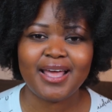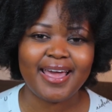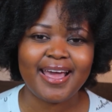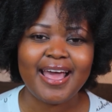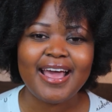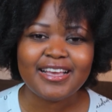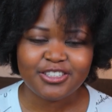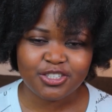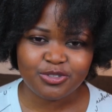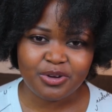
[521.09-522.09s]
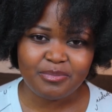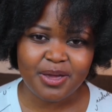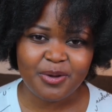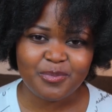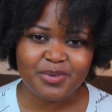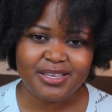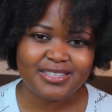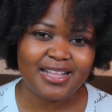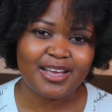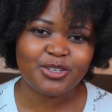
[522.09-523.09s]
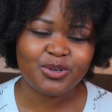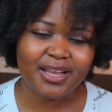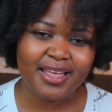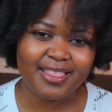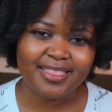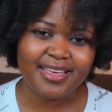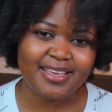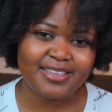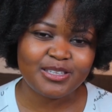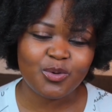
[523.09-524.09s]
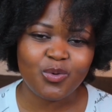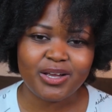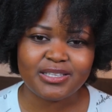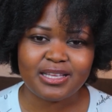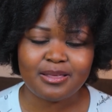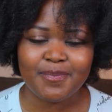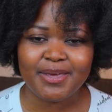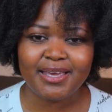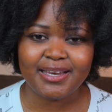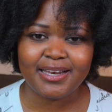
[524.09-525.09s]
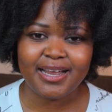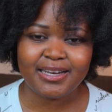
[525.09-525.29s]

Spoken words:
Like just try by all means like to learn the easy words at the beginning,